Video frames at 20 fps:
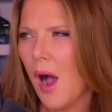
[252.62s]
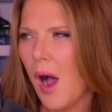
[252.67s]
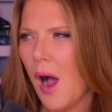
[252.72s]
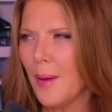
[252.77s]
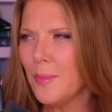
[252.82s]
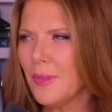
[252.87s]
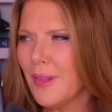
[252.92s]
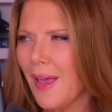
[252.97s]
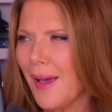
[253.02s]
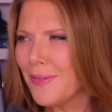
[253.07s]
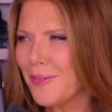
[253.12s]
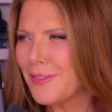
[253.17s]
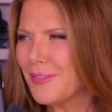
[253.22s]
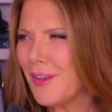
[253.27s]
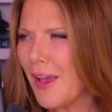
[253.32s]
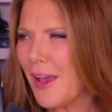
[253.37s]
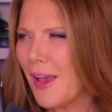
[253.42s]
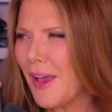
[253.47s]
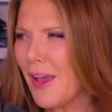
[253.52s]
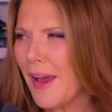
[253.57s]
I'm left
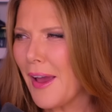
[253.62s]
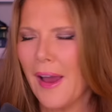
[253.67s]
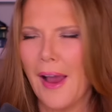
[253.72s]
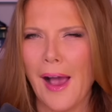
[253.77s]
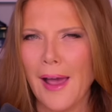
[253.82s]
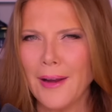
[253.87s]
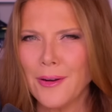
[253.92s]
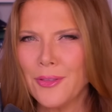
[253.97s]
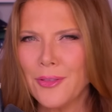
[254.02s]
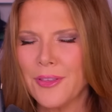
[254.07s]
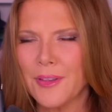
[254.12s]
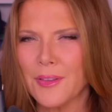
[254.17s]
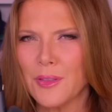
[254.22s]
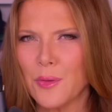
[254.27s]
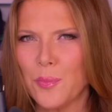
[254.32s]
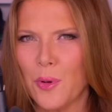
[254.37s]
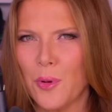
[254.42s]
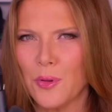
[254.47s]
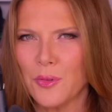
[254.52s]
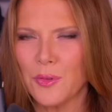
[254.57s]
saying, okay, I don't think
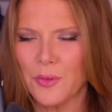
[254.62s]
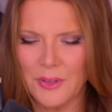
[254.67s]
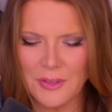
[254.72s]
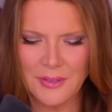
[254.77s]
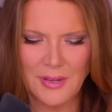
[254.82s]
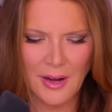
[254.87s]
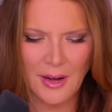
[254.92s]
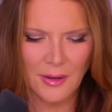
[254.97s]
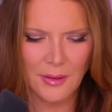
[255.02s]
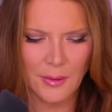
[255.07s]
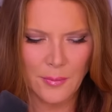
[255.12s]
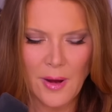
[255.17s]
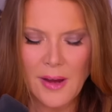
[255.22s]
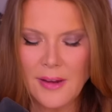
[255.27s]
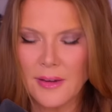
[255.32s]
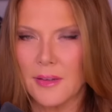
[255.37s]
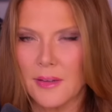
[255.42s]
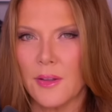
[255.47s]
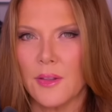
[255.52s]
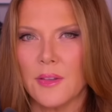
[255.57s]
the polls are entirely
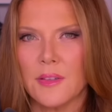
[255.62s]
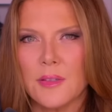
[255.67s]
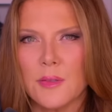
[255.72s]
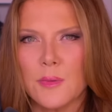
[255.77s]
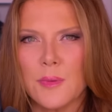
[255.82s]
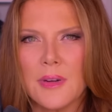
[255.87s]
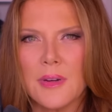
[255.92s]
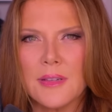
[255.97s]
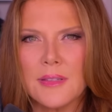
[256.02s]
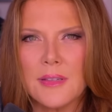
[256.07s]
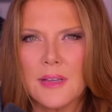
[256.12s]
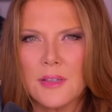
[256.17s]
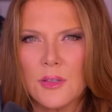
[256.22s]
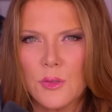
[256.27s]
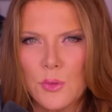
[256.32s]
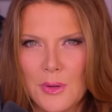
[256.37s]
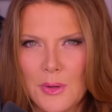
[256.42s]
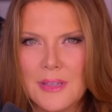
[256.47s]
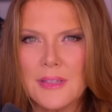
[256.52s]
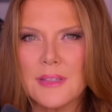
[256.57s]
right. You know, this is what I said
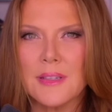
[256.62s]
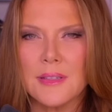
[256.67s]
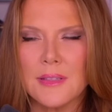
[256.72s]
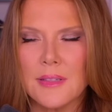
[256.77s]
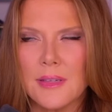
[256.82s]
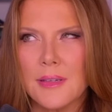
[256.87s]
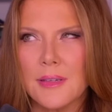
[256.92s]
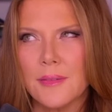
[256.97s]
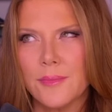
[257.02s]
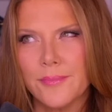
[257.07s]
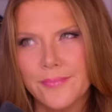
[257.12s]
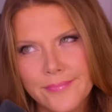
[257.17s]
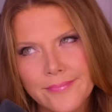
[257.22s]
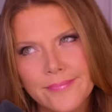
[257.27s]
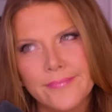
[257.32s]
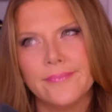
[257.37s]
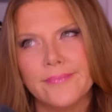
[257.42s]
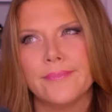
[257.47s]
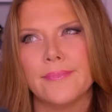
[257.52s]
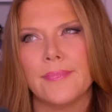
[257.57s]
in 2016,
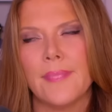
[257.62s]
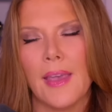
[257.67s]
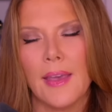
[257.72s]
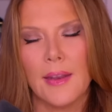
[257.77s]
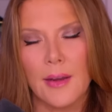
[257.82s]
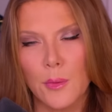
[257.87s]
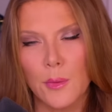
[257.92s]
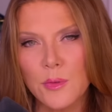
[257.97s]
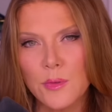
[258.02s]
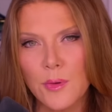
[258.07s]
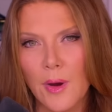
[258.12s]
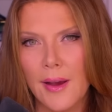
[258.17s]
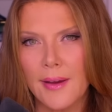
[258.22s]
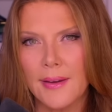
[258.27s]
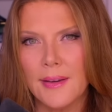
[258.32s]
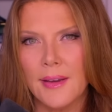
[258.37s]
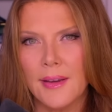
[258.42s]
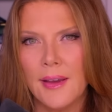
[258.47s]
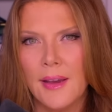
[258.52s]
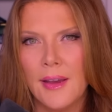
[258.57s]
and I was
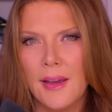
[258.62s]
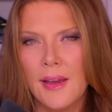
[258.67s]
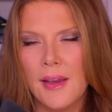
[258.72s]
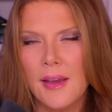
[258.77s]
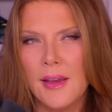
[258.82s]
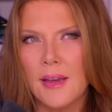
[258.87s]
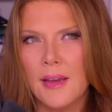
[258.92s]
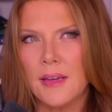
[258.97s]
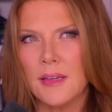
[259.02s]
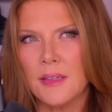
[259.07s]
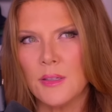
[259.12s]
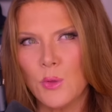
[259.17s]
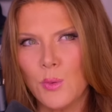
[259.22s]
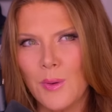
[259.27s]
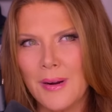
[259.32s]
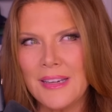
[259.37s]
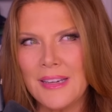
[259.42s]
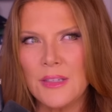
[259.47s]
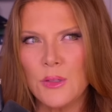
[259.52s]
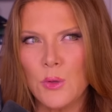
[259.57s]
right. In
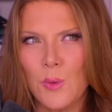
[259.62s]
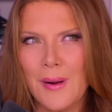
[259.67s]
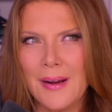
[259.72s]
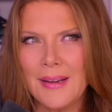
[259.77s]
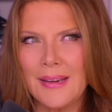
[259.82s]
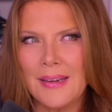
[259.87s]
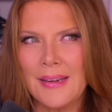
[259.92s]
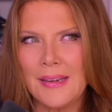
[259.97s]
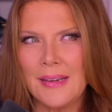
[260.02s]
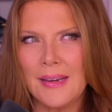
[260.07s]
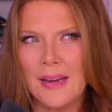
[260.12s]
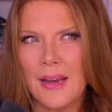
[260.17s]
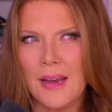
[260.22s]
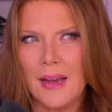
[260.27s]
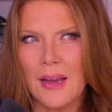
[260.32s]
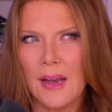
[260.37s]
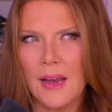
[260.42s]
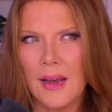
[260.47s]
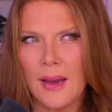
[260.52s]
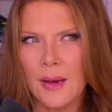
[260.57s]
2020,
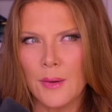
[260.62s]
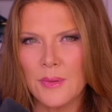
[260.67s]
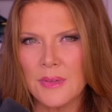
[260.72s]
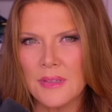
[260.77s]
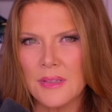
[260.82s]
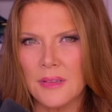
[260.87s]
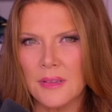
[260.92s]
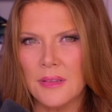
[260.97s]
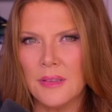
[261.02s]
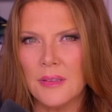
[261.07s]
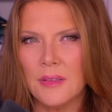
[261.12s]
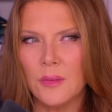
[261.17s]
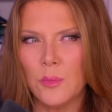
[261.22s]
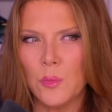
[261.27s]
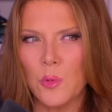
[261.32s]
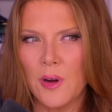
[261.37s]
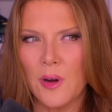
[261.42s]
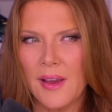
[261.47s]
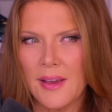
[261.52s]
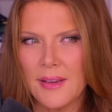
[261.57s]
I was a little
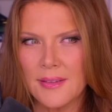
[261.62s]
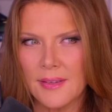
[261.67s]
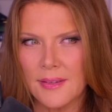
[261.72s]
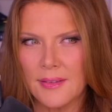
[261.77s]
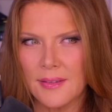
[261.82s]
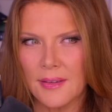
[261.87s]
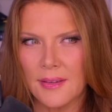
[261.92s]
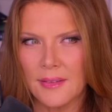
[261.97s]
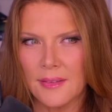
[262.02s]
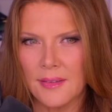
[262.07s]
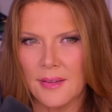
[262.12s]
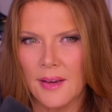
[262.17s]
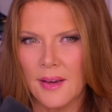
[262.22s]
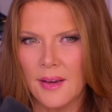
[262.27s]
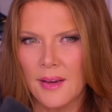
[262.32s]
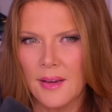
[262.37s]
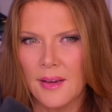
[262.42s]
more hesitant.